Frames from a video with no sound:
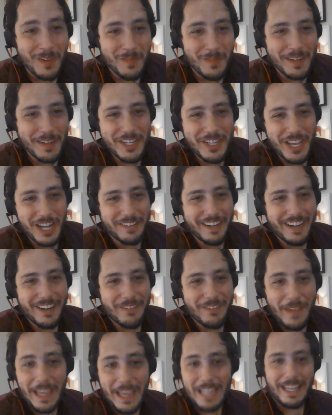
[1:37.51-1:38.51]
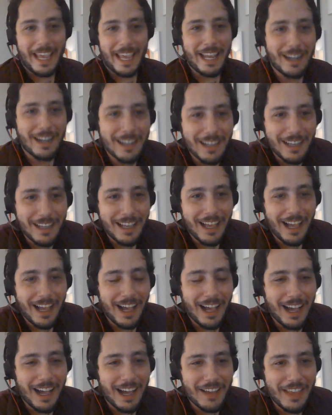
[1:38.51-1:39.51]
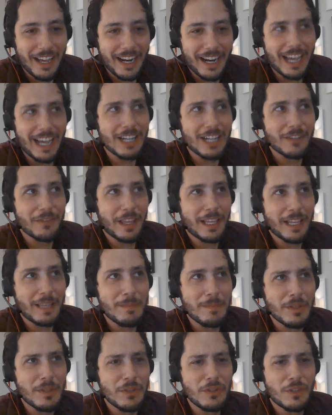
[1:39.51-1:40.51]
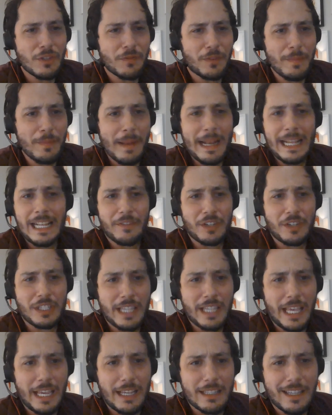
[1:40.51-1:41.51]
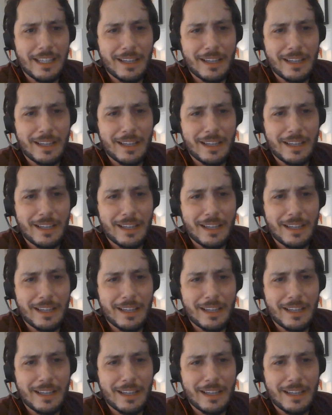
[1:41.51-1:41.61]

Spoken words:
We generate fake data that kind of like can be used for many different things.